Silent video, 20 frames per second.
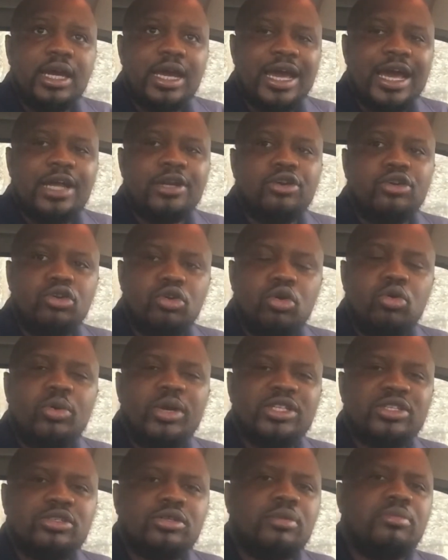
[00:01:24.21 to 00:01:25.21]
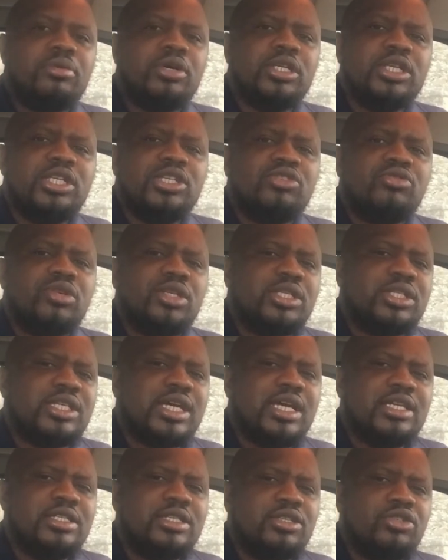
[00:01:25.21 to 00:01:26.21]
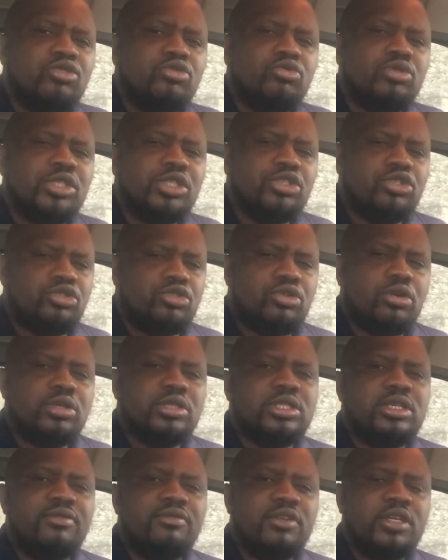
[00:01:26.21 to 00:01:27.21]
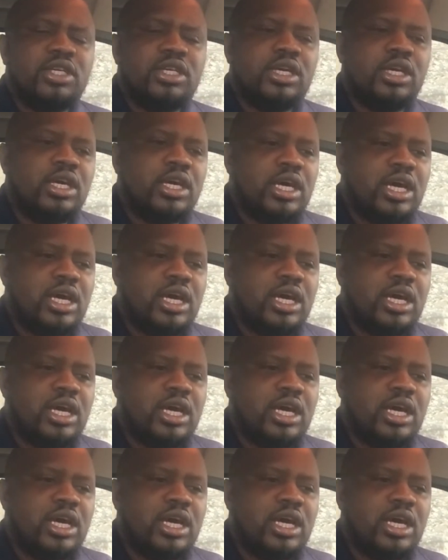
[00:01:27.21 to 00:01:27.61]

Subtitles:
and know when somebody is criticizing you destructively